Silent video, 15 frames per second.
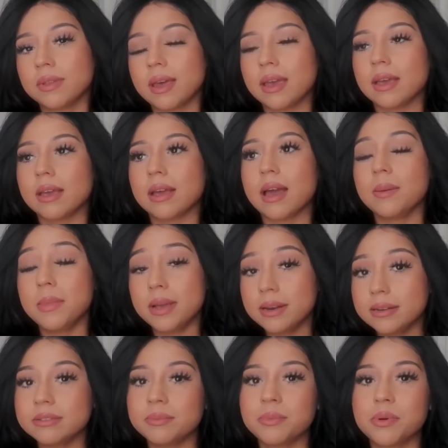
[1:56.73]
I
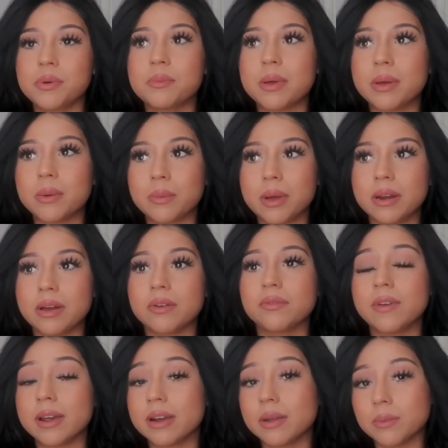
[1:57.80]
managed to pull my weight off
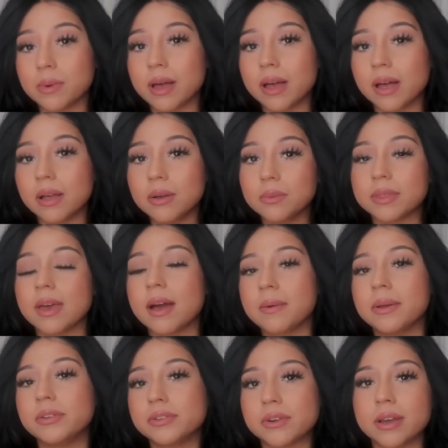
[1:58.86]
very well with how
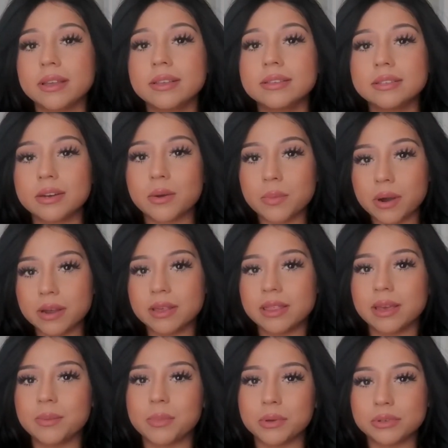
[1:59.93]
I dress, and I'll
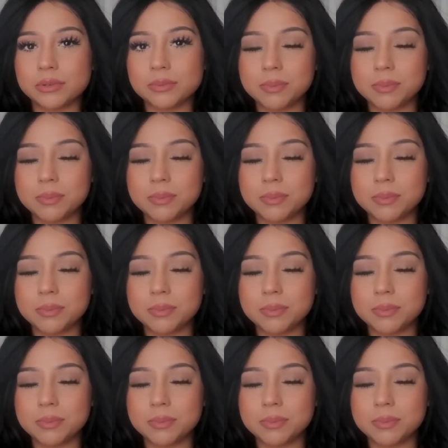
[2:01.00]
probably post